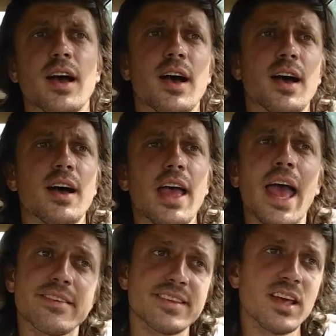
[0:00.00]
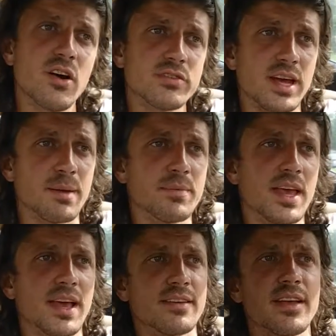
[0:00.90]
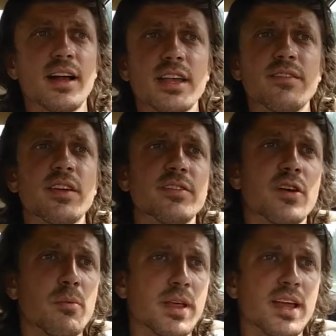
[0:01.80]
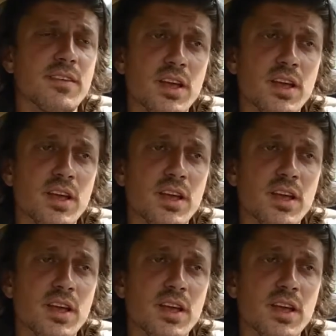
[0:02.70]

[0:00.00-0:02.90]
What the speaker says: SEO type gigs, I'll give you so many.